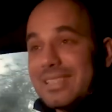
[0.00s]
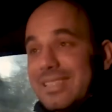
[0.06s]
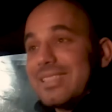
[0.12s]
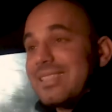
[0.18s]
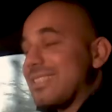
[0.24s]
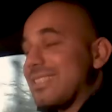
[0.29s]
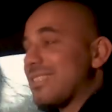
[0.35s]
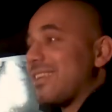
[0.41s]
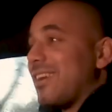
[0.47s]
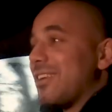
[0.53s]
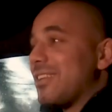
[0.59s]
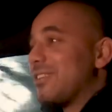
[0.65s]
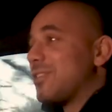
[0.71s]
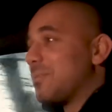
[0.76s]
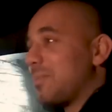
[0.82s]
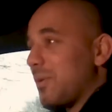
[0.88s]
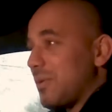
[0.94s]
started
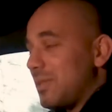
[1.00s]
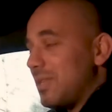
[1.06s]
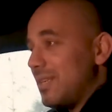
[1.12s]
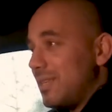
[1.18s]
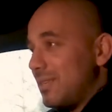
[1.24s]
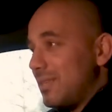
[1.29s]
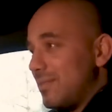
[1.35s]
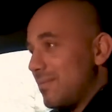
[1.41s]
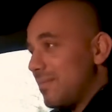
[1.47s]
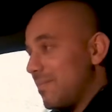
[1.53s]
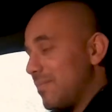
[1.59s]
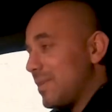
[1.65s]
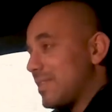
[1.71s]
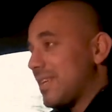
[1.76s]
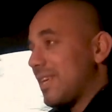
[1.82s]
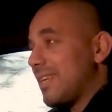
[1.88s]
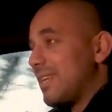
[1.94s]
to put the
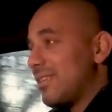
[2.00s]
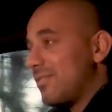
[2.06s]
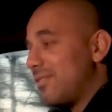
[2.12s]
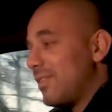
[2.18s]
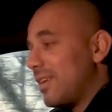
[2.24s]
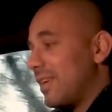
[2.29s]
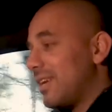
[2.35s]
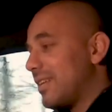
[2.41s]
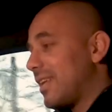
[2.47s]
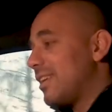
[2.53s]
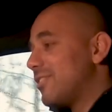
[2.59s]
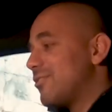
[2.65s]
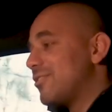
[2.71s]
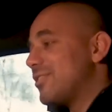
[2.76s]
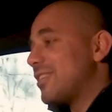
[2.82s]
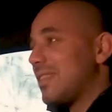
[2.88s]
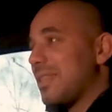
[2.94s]
Mercedes V8
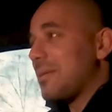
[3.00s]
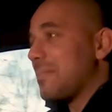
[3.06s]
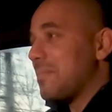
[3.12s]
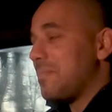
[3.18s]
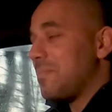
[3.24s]
engines in them,